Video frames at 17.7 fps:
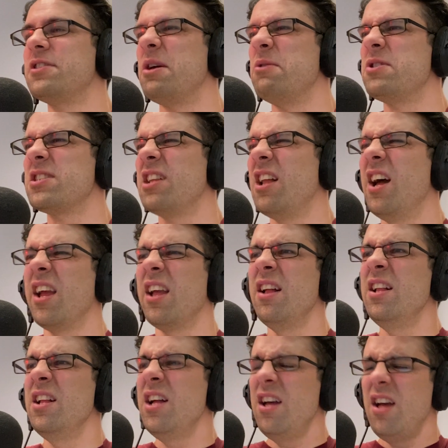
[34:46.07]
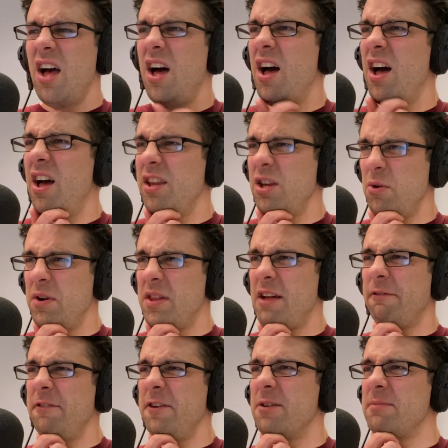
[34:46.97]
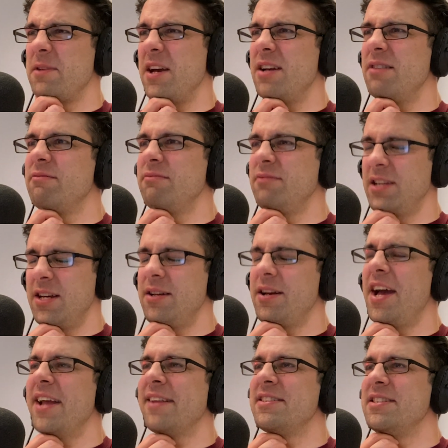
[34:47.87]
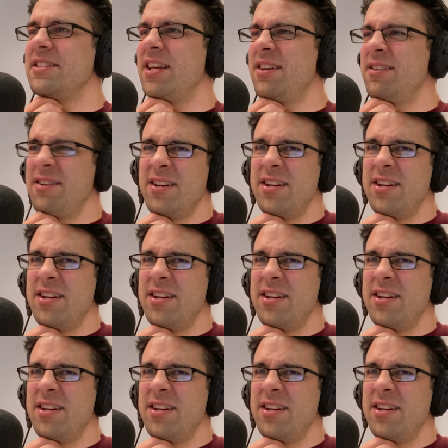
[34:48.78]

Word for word: they were just like, you were in that film, yeah? Yeah. Acting, yeah?